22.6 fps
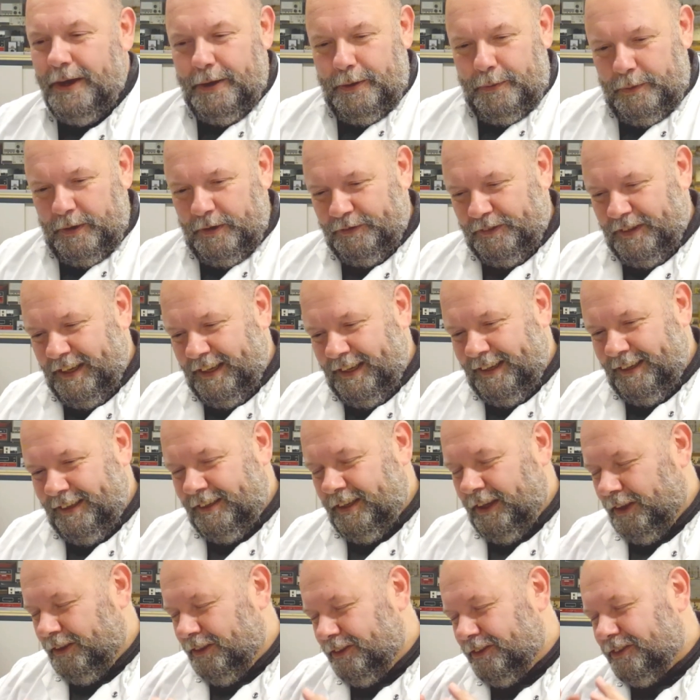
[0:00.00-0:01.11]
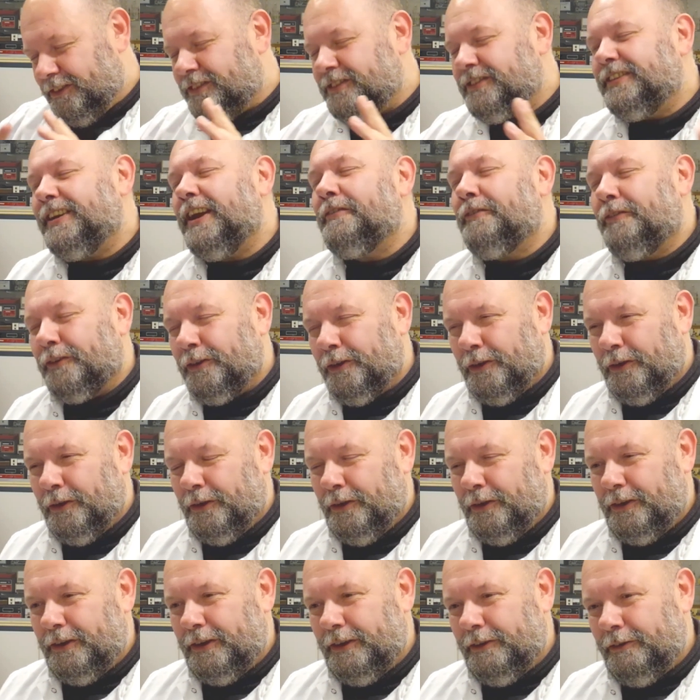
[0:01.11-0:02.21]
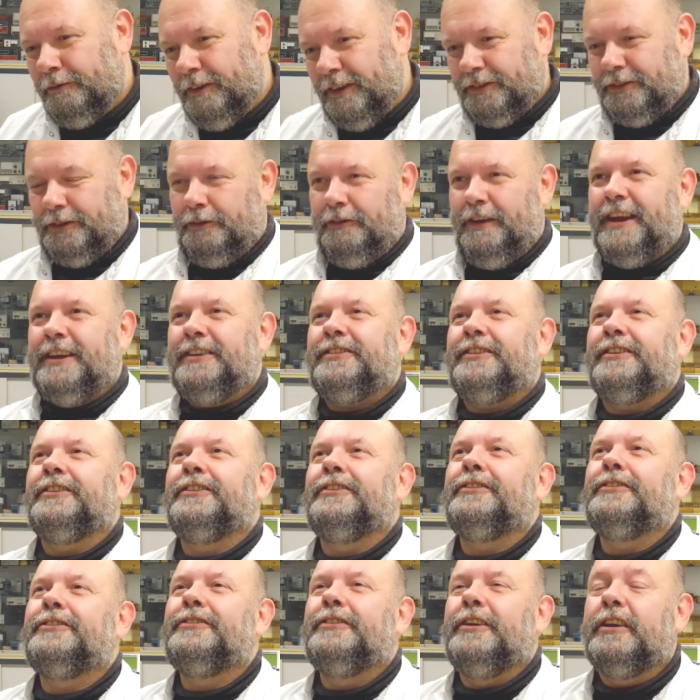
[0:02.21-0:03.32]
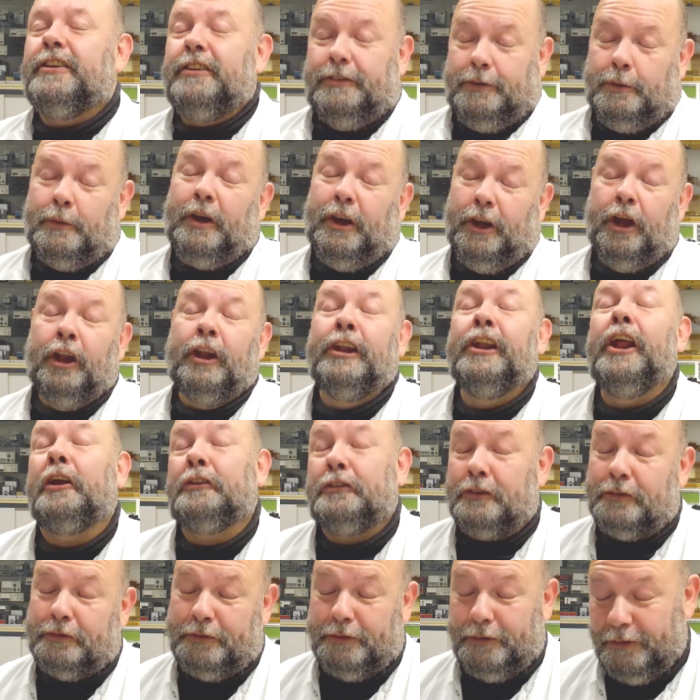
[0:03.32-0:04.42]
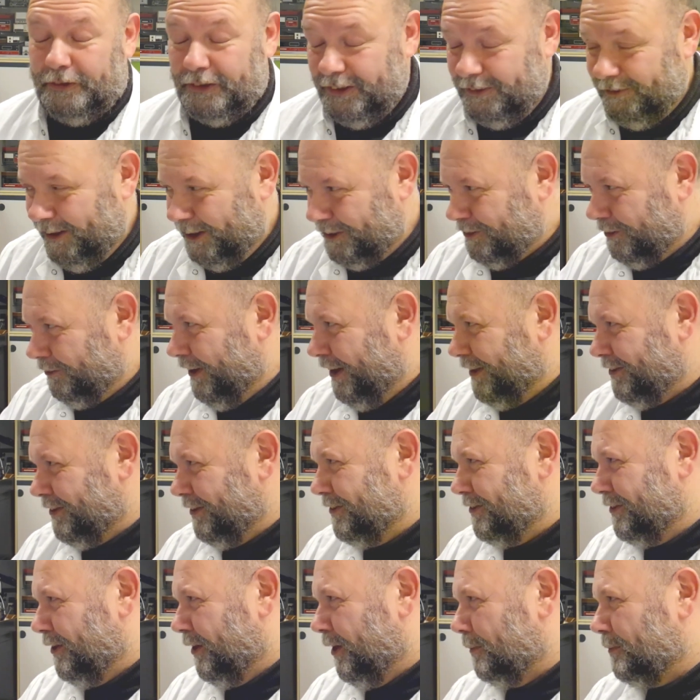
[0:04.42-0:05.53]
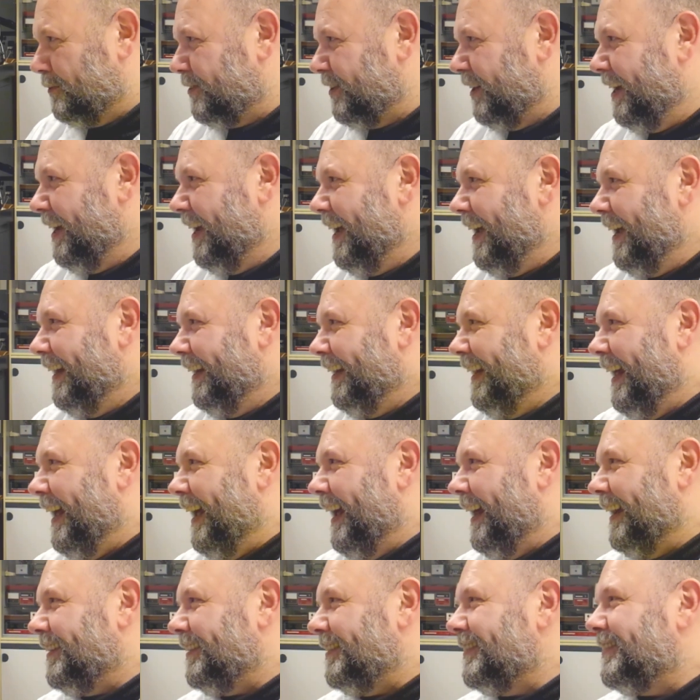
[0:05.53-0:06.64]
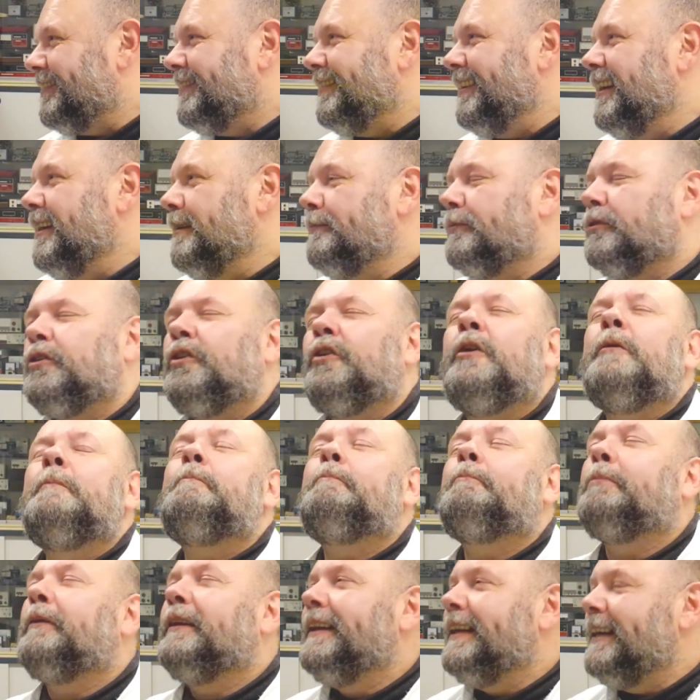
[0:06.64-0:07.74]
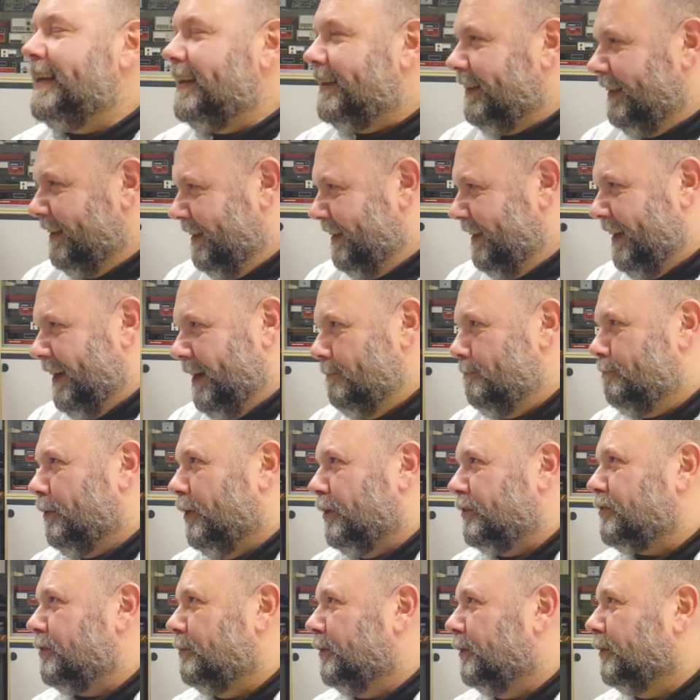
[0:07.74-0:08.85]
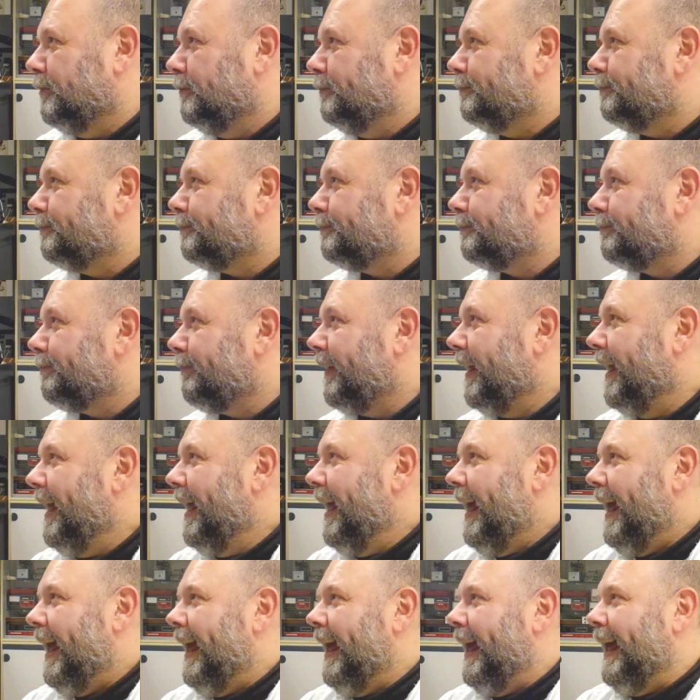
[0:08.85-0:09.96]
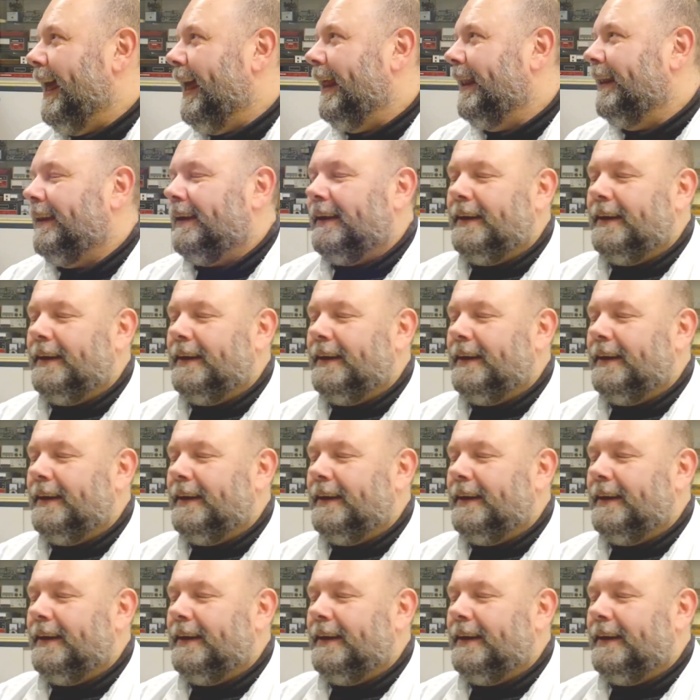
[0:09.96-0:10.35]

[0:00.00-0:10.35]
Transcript: We've done several restoration, a lot of restoration jobs that seemed completely impossible, and